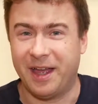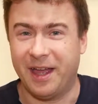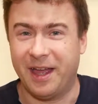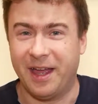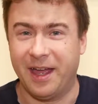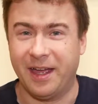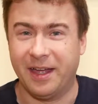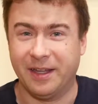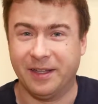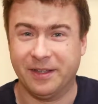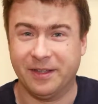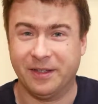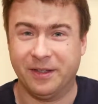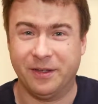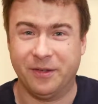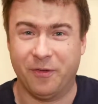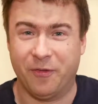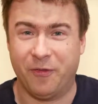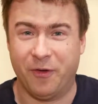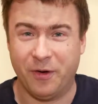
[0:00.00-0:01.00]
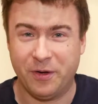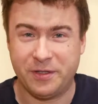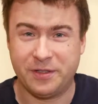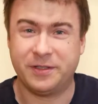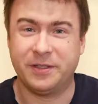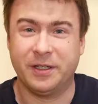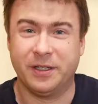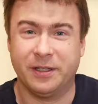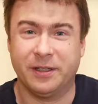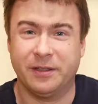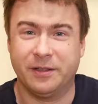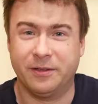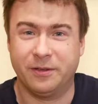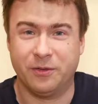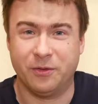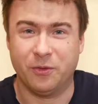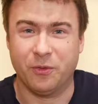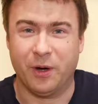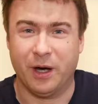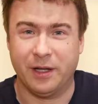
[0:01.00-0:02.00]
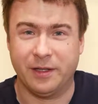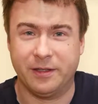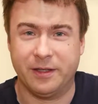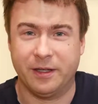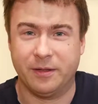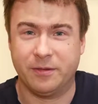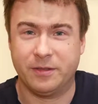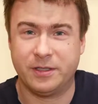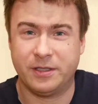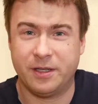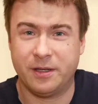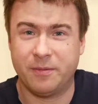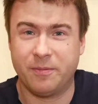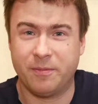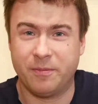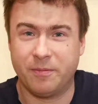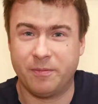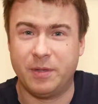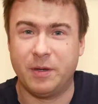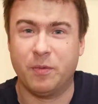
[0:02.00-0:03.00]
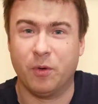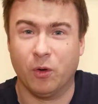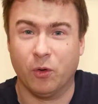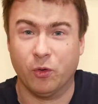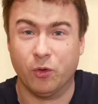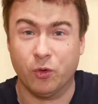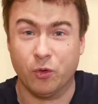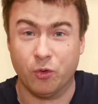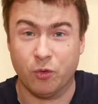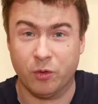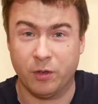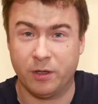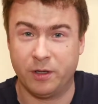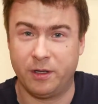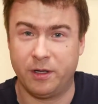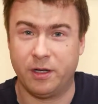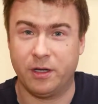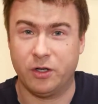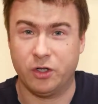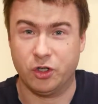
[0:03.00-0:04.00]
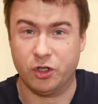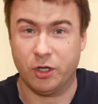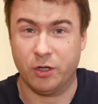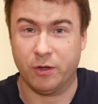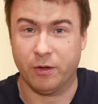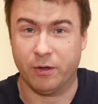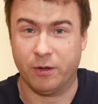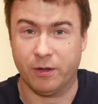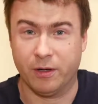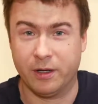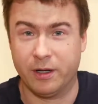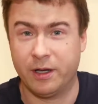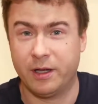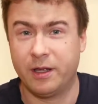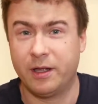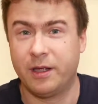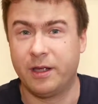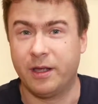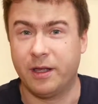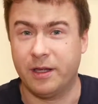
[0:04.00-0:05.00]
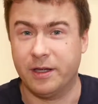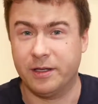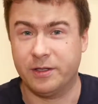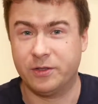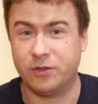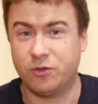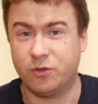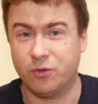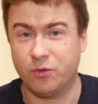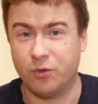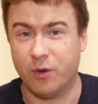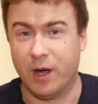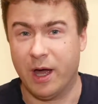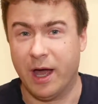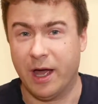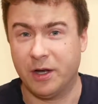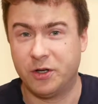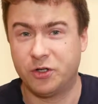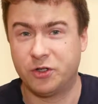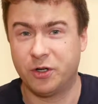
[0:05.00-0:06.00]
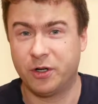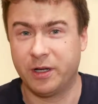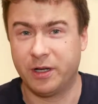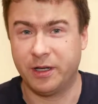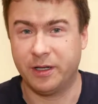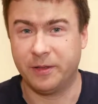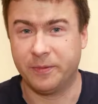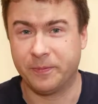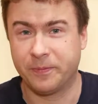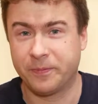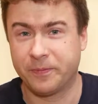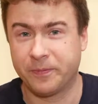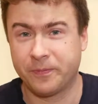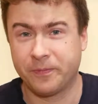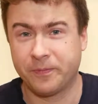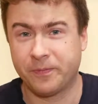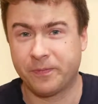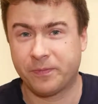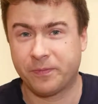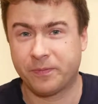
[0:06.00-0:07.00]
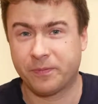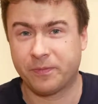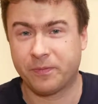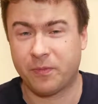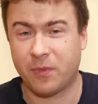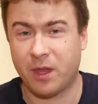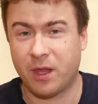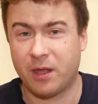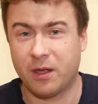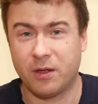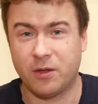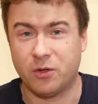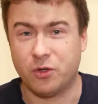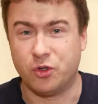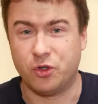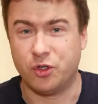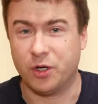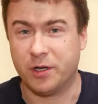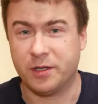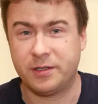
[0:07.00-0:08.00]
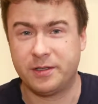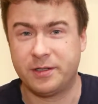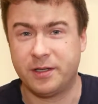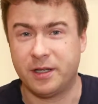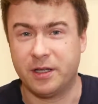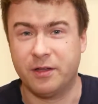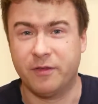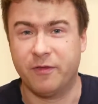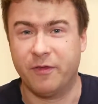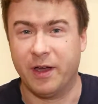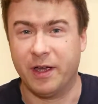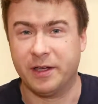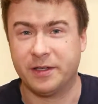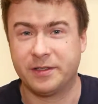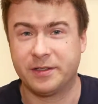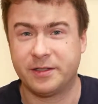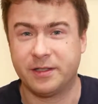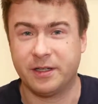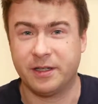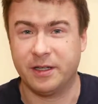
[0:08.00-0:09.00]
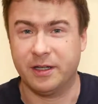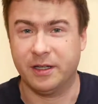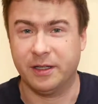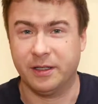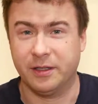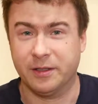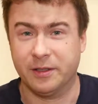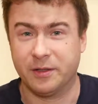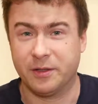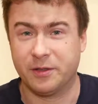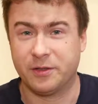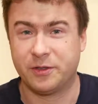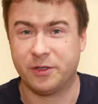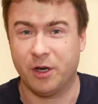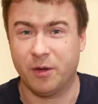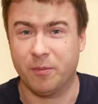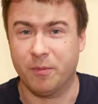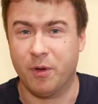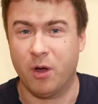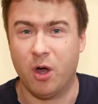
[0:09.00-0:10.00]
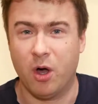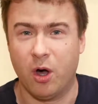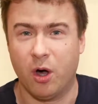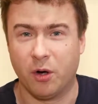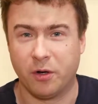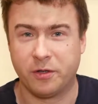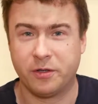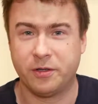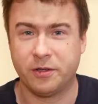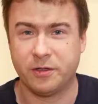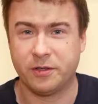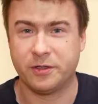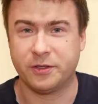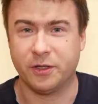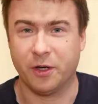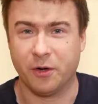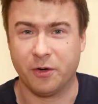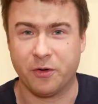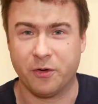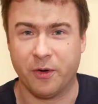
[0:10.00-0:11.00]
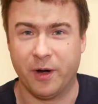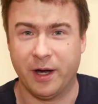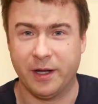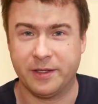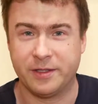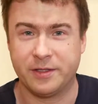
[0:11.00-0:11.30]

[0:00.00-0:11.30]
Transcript: And the first thing, right, that people do in general is to actually just invest in some hot stock, right?